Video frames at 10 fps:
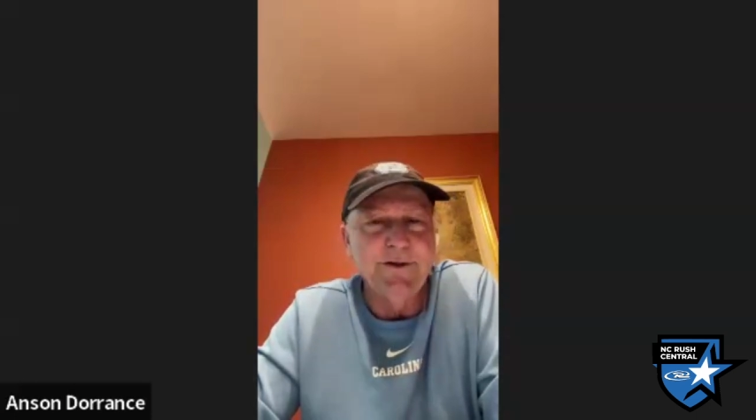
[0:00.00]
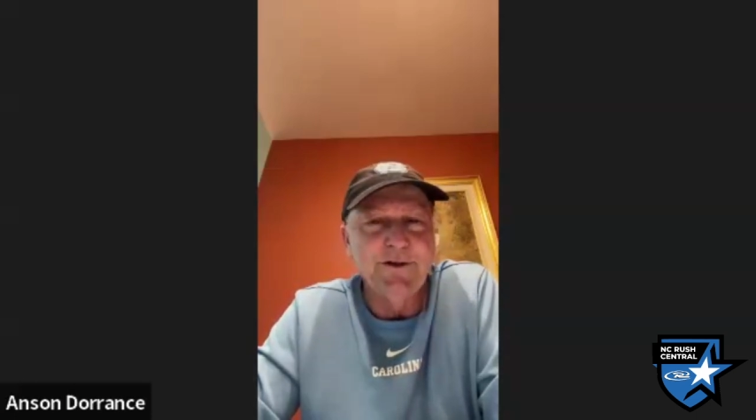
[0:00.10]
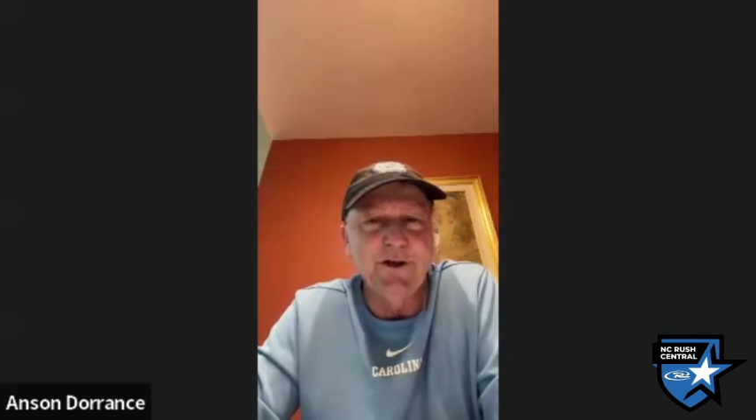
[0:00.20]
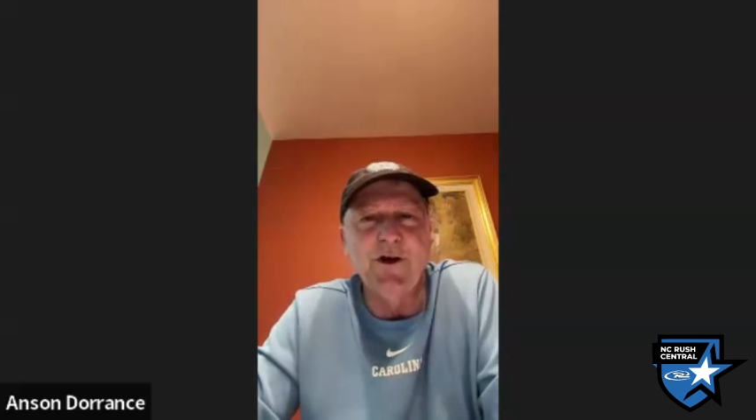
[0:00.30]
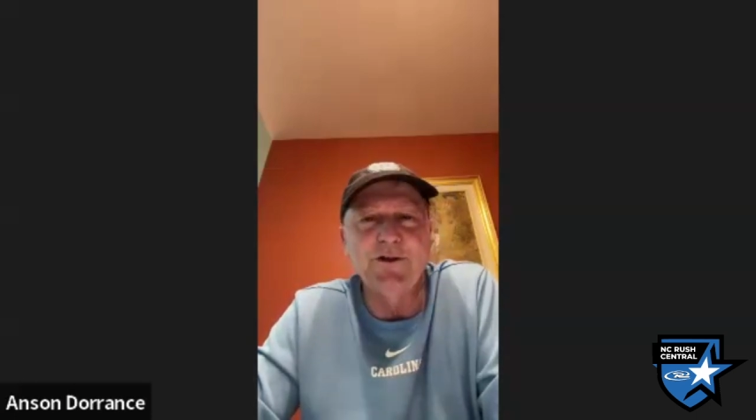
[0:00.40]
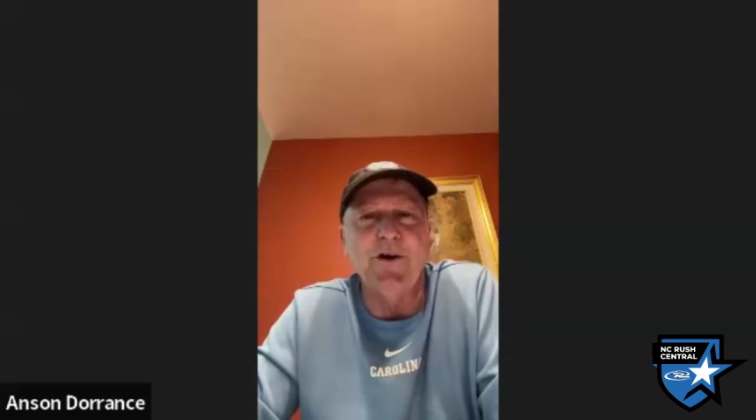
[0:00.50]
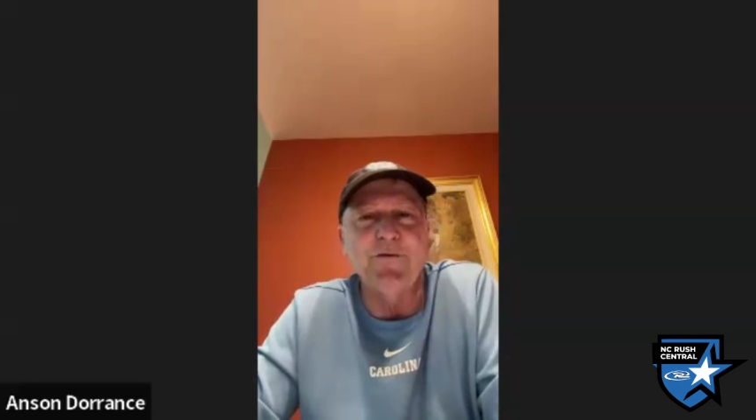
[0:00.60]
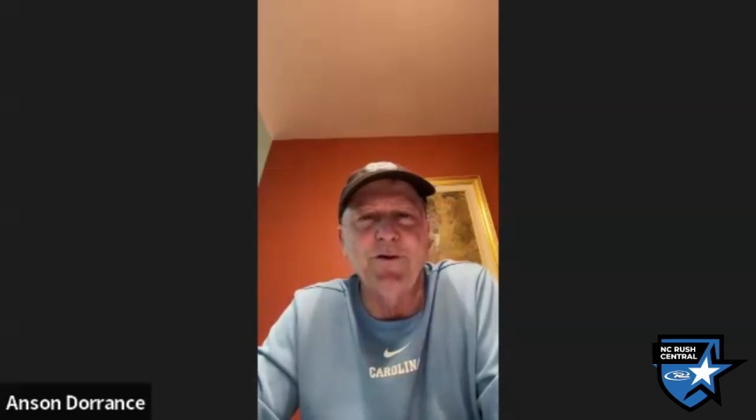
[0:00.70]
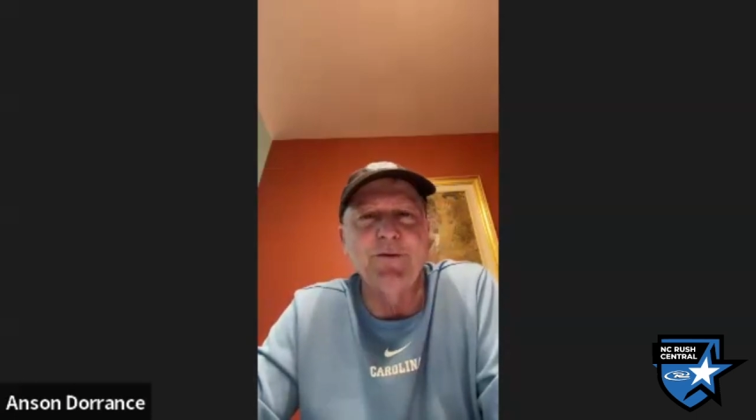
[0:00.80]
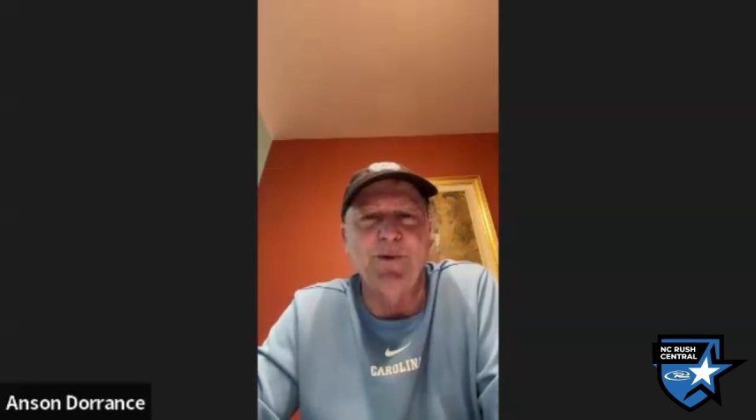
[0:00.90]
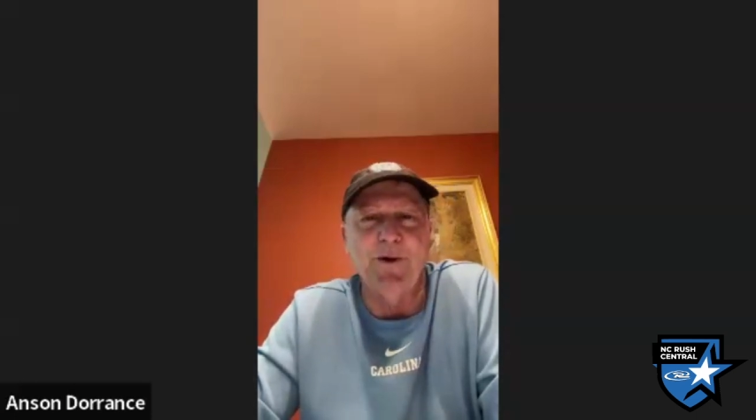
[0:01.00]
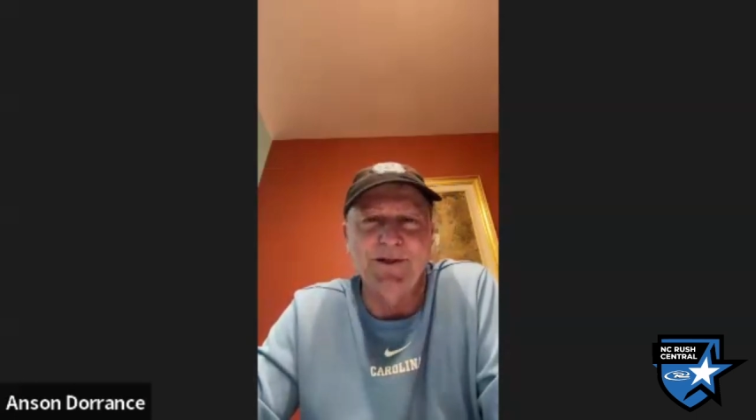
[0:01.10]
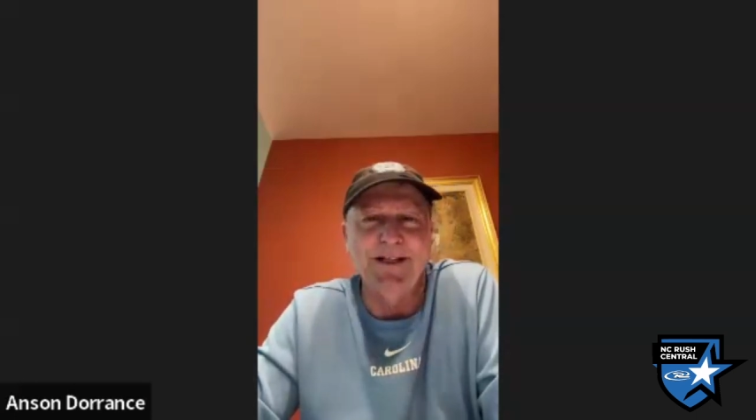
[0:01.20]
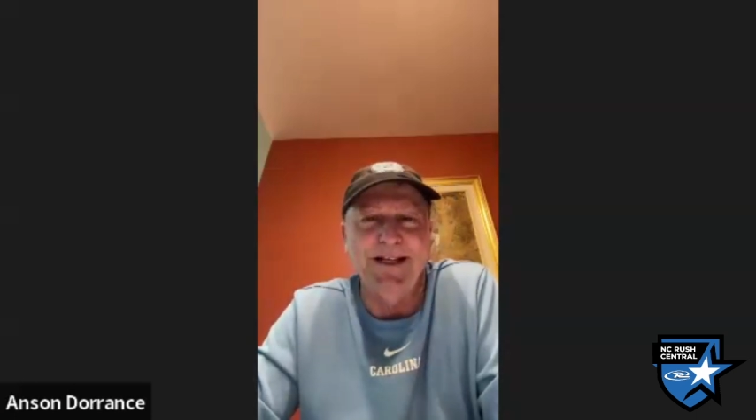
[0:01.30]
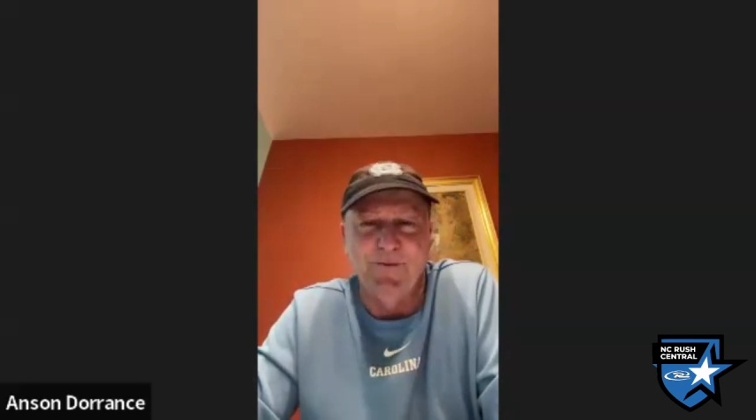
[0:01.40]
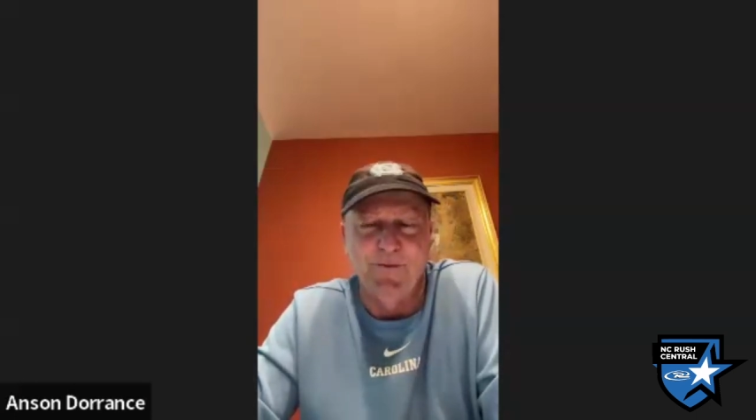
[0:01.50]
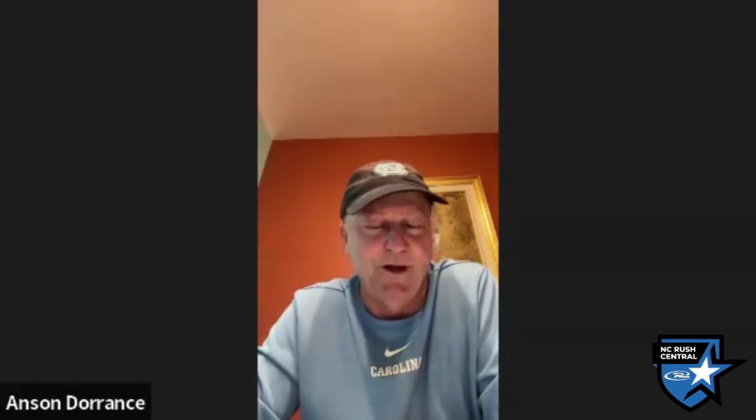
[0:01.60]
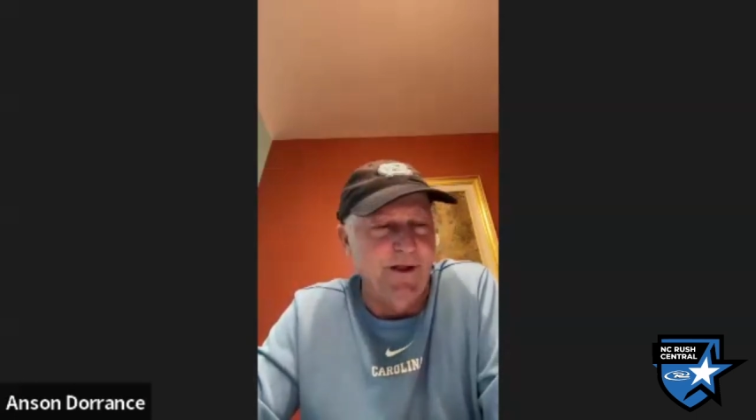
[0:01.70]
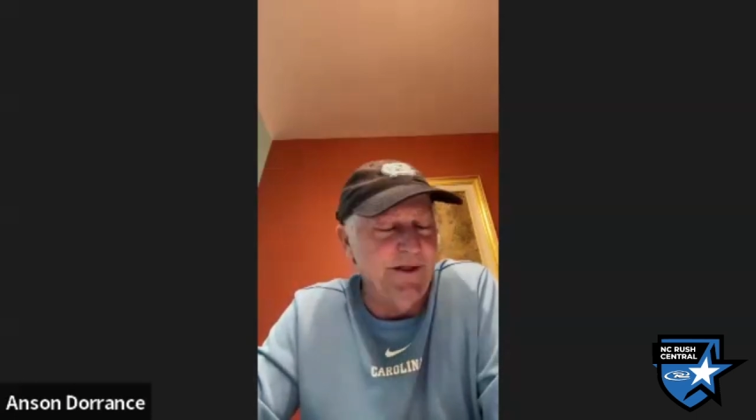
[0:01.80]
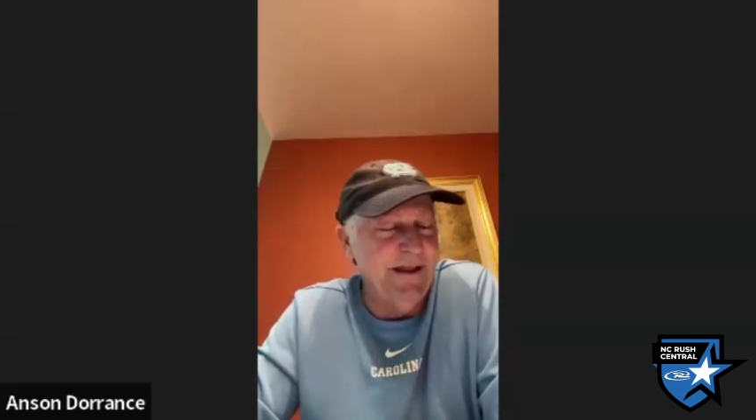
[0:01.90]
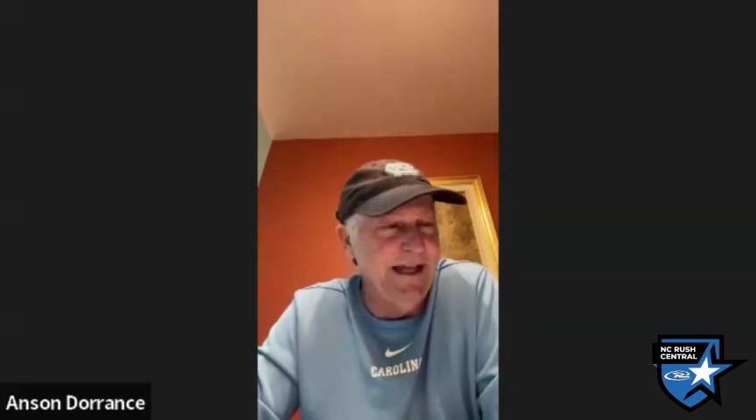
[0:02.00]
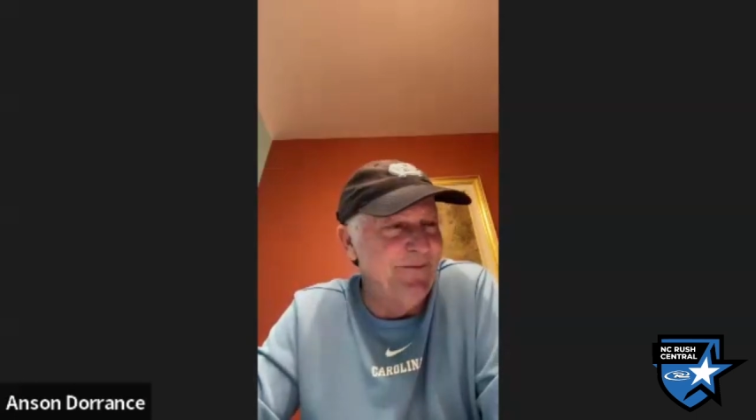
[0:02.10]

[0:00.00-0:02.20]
to coach our football team with.